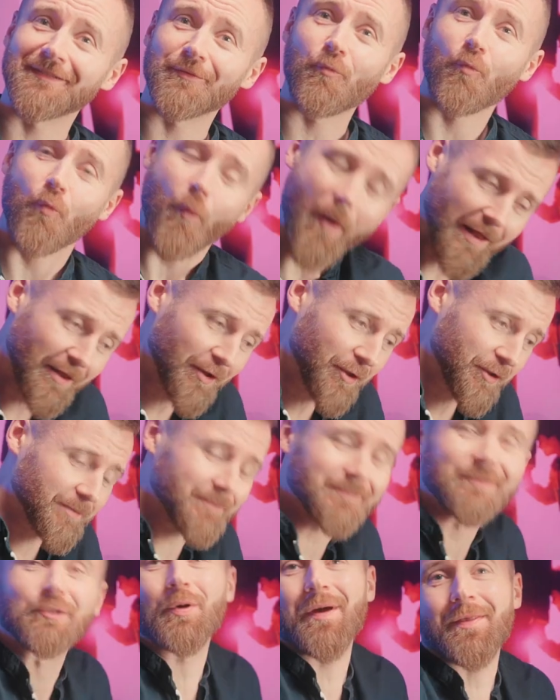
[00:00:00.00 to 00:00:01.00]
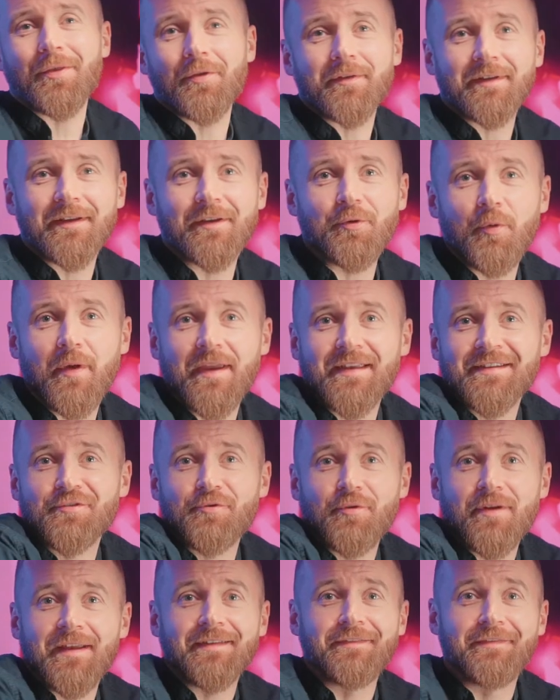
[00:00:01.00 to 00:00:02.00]
Welcome to another Create
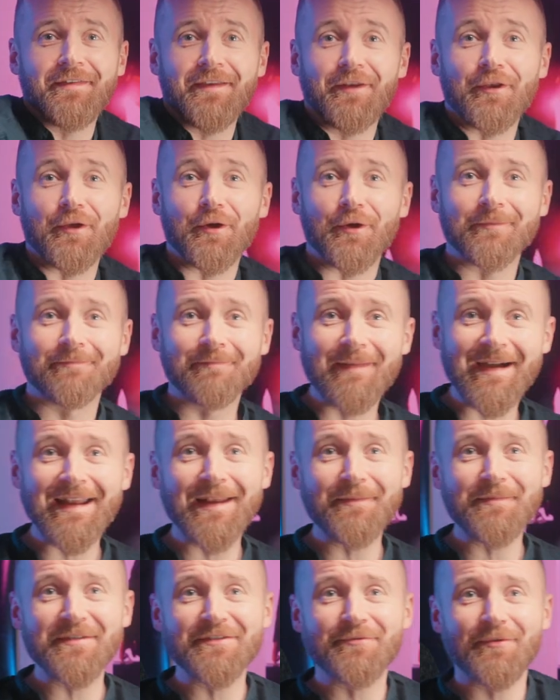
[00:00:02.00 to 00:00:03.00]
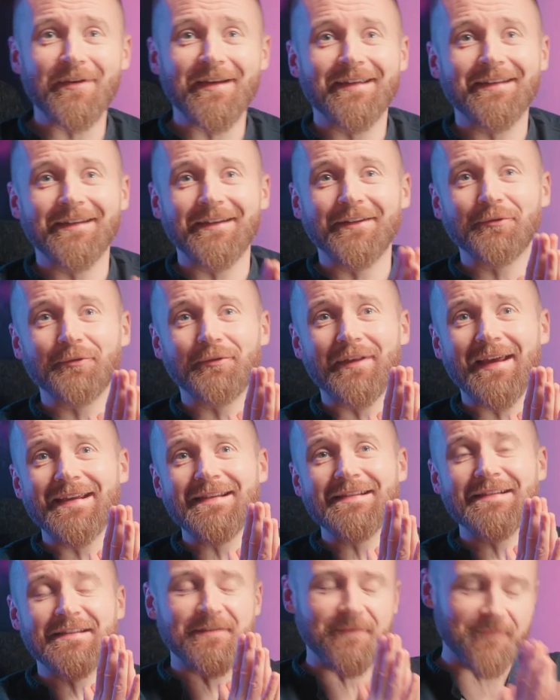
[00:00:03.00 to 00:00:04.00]
Greg video. My name is Greg, and in
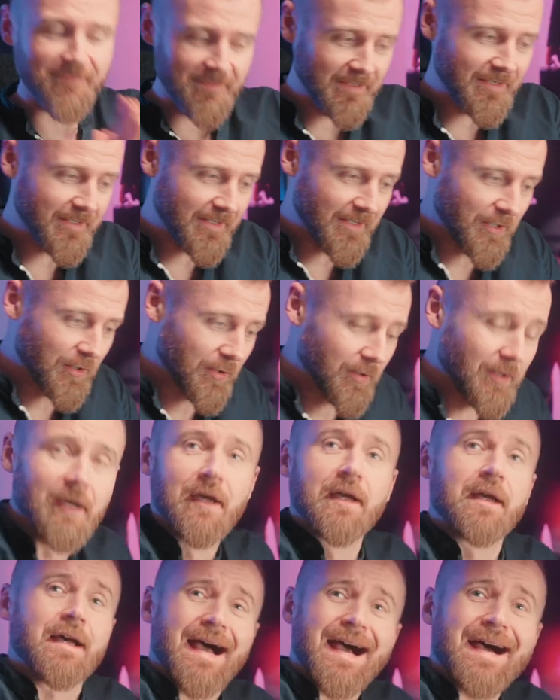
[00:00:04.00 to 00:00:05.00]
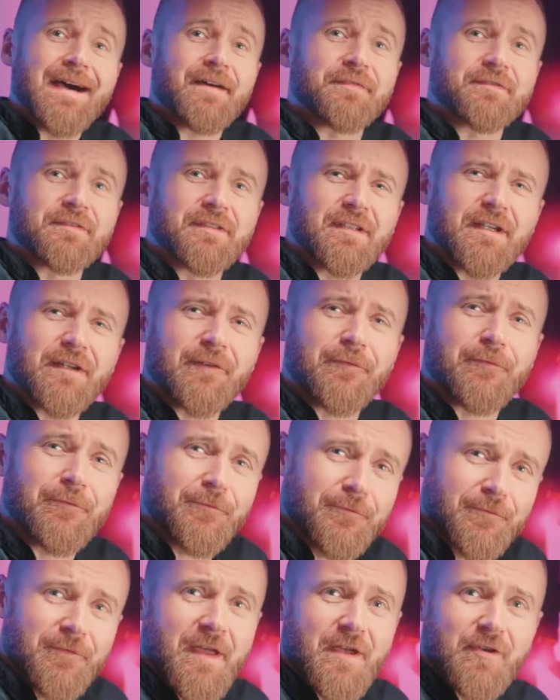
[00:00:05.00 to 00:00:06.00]
today's video, after
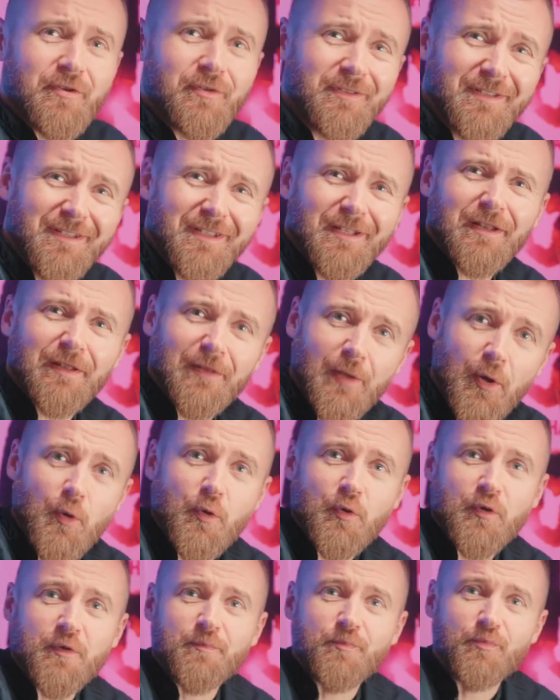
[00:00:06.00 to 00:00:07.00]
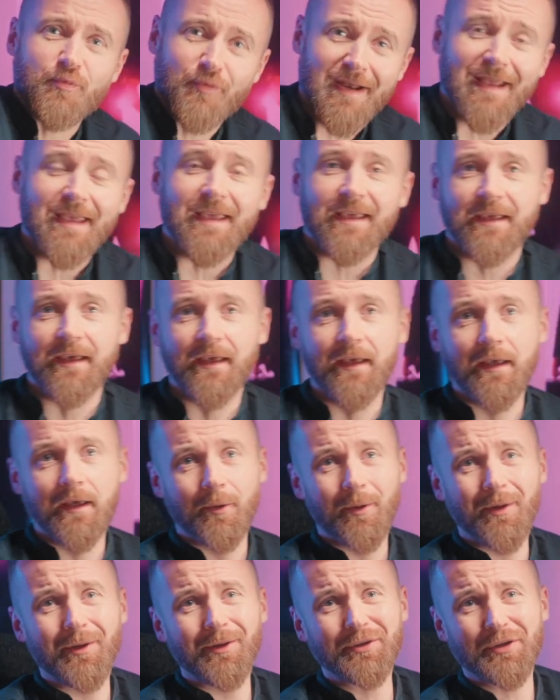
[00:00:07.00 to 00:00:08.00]
fairly long break,
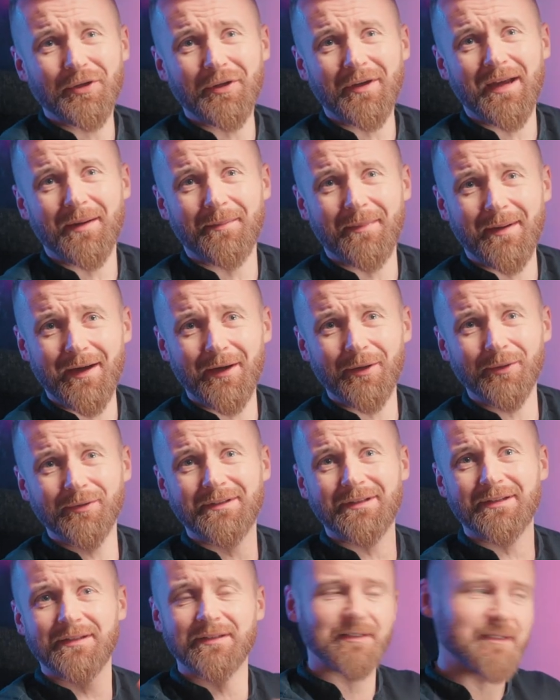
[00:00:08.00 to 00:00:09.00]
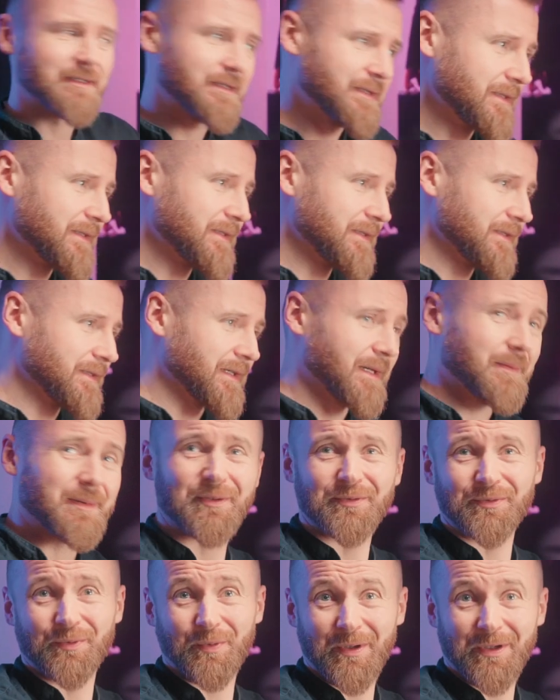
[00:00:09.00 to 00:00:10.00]
we will talk about
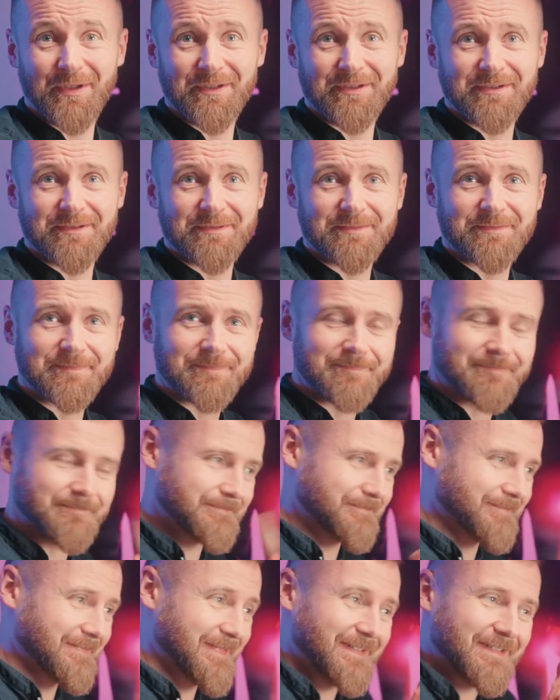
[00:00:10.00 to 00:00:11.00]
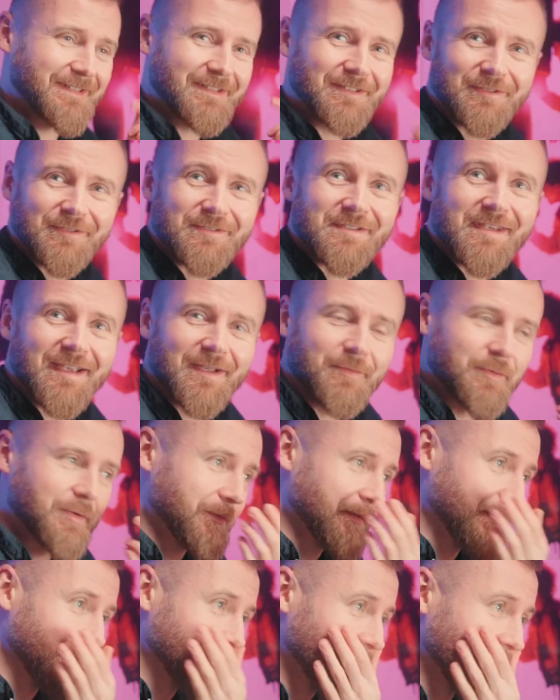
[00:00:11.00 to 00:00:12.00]
what? I need to check what
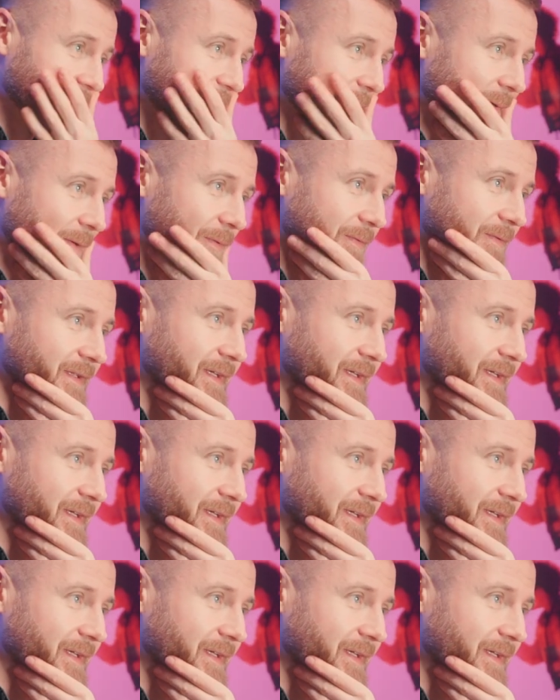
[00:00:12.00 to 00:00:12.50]
we are talking about.